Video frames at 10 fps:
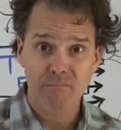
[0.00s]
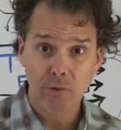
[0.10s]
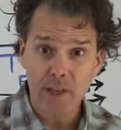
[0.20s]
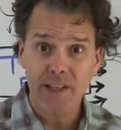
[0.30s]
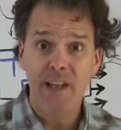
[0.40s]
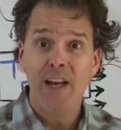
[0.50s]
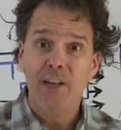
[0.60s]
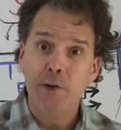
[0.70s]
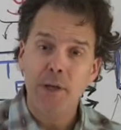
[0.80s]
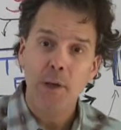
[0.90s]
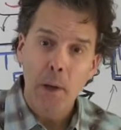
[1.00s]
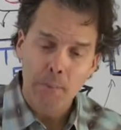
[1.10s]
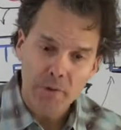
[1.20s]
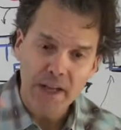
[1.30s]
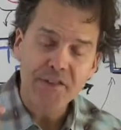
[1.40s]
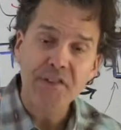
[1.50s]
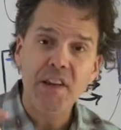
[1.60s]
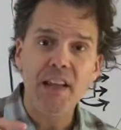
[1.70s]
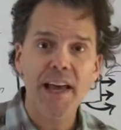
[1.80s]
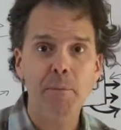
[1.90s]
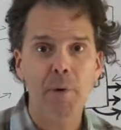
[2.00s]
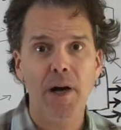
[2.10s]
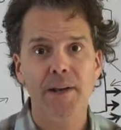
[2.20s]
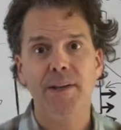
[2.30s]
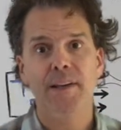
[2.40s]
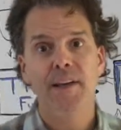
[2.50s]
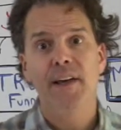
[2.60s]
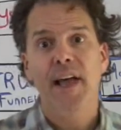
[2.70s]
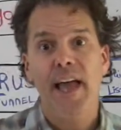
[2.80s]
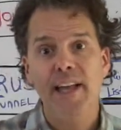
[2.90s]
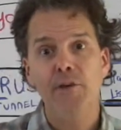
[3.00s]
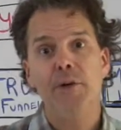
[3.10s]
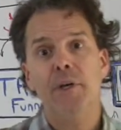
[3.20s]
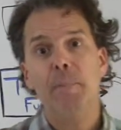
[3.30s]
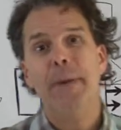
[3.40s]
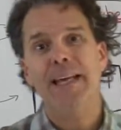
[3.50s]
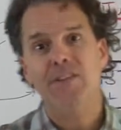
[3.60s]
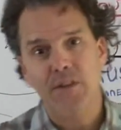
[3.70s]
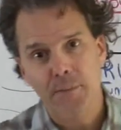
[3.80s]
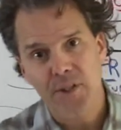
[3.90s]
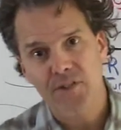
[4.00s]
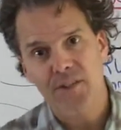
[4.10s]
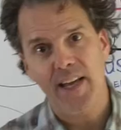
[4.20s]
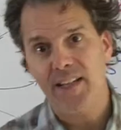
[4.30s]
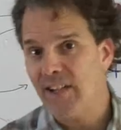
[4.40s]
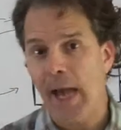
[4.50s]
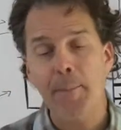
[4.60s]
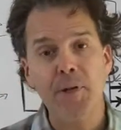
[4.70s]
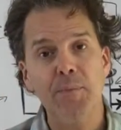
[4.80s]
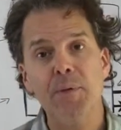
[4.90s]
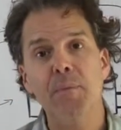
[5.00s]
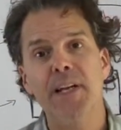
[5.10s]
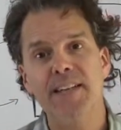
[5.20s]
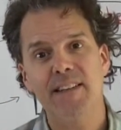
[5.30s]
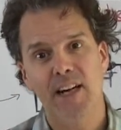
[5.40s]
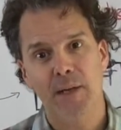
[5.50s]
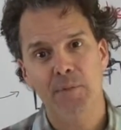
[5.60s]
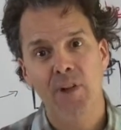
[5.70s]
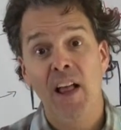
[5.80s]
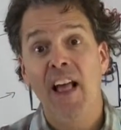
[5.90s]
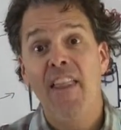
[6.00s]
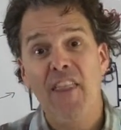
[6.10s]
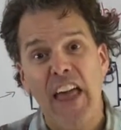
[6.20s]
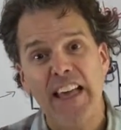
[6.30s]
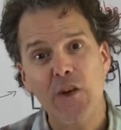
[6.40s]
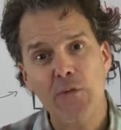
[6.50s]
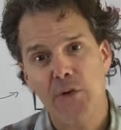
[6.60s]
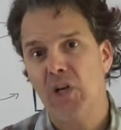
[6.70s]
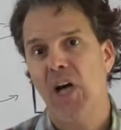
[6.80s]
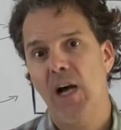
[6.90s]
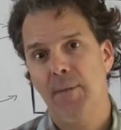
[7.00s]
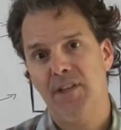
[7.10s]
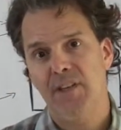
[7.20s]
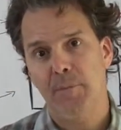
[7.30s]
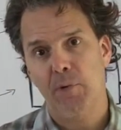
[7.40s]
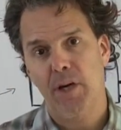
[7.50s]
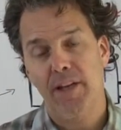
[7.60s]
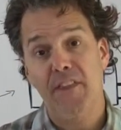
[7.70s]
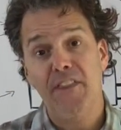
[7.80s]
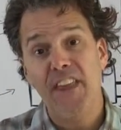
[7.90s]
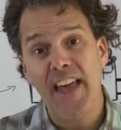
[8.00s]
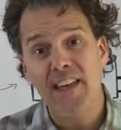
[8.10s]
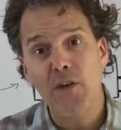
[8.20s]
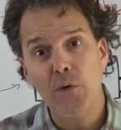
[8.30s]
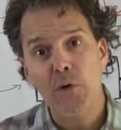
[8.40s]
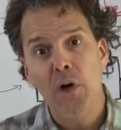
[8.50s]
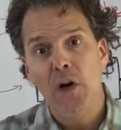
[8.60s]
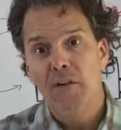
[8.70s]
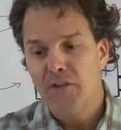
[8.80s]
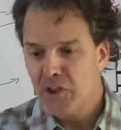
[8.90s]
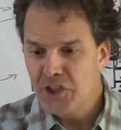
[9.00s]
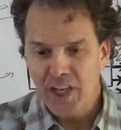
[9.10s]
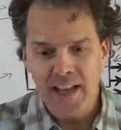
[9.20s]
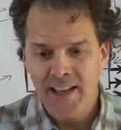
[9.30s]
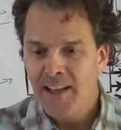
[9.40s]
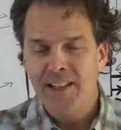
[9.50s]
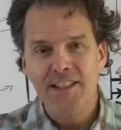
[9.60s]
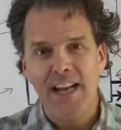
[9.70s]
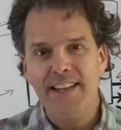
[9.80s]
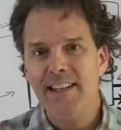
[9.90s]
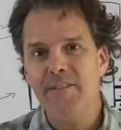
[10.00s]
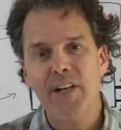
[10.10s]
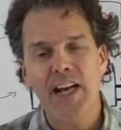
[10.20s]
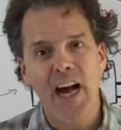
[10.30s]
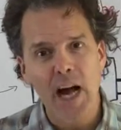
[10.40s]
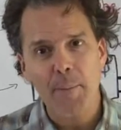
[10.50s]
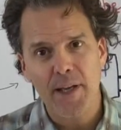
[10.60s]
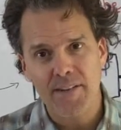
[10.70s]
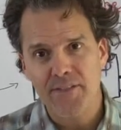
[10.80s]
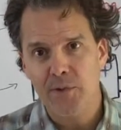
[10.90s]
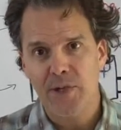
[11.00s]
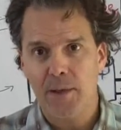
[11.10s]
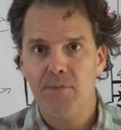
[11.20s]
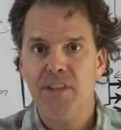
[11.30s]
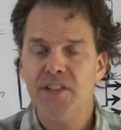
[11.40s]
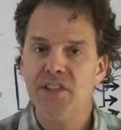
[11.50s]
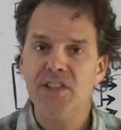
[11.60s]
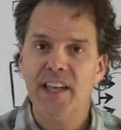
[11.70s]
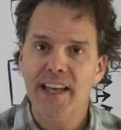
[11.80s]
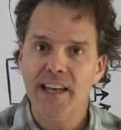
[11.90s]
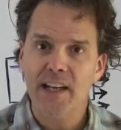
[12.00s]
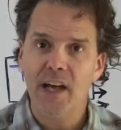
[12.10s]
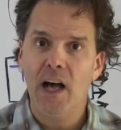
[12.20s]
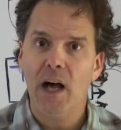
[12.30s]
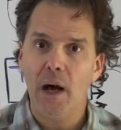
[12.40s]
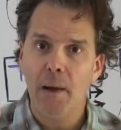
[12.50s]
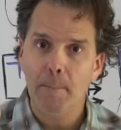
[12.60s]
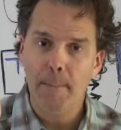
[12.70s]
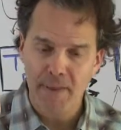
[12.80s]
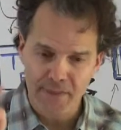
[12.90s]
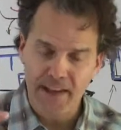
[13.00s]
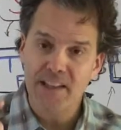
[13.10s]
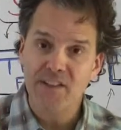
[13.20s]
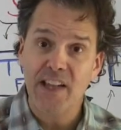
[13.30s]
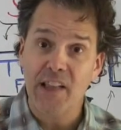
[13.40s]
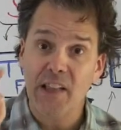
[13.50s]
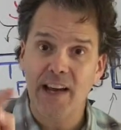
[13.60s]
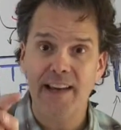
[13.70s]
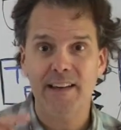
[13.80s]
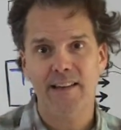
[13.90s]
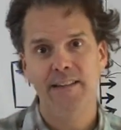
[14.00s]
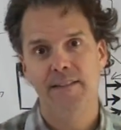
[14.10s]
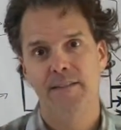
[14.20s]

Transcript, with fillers: Really, you can press the like button and you can make somebody's day. It's happened to me many times. Thank you for commenting, Brian. Thank you for I didn't even comment a few times. It just hit a thing that said like.